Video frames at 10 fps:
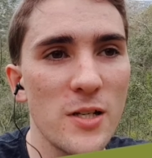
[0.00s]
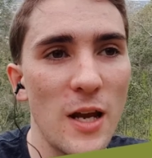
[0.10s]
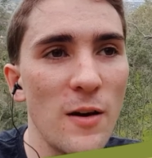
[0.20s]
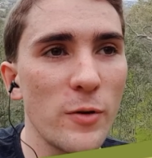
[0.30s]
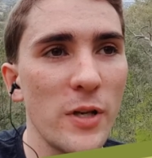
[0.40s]

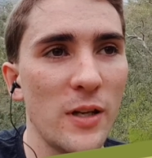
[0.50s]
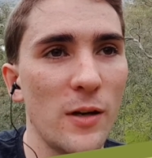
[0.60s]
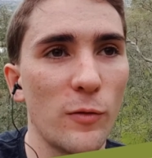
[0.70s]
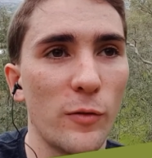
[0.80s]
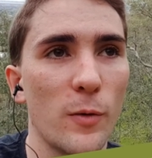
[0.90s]
is
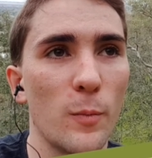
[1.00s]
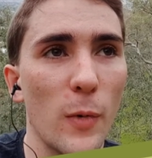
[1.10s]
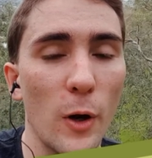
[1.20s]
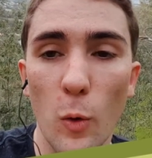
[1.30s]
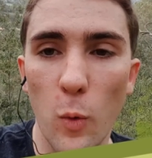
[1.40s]
everything
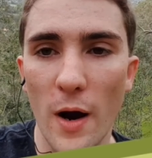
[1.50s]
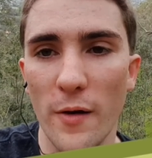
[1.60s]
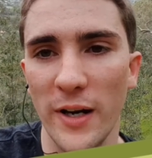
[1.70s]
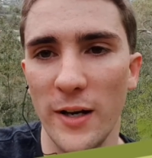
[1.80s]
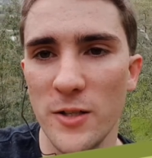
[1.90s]
from
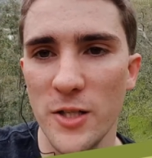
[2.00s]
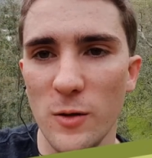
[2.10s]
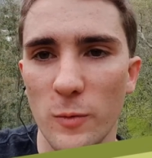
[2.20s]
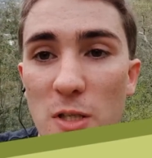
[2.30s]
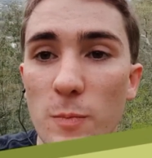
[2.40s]
acquiring
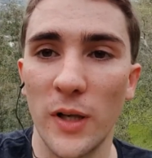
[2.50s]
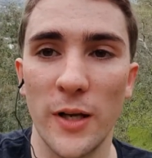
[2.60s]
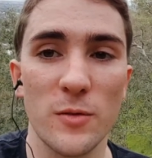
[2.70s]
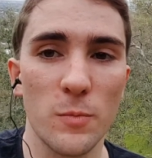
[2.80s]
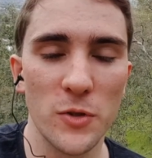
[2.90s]
energy, which
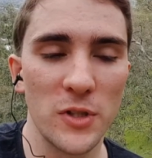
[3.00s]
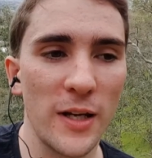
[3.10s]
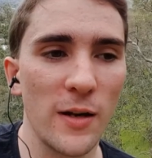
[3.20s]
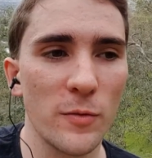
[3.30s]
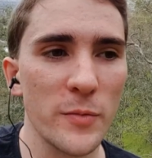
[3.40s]
plants
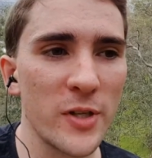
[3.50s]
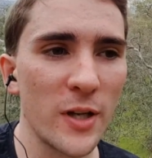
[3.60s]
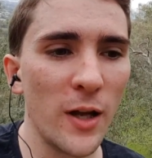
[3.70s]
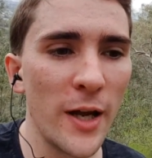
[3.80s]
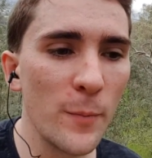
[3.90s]
mostly get from
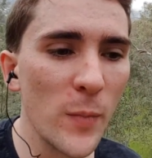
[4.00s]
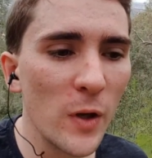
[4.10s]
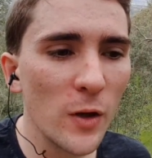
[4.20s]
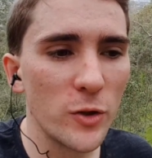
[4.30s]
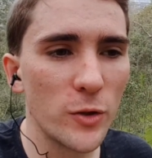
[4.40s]
sunlight,
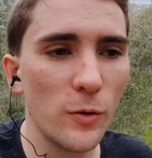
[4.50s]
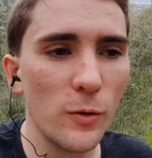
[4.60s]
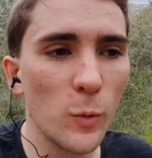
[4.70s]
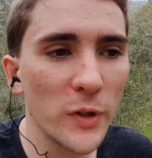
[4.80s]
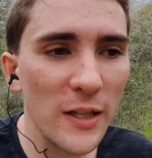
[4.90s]

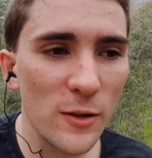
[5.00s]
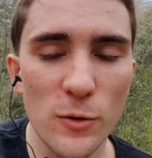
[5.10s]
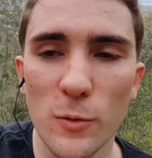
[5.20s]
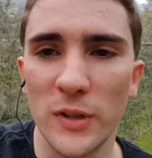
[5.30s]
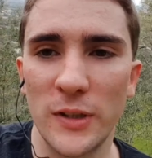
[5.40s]
to what they
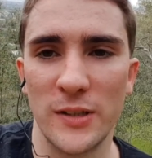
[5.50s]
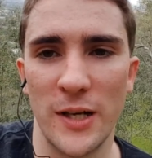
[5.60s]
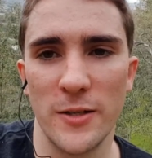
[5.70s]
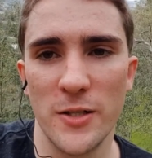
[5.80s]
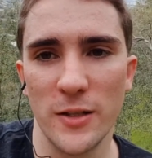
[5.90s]
do with
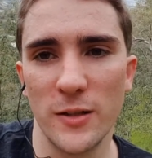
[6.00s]
this energy.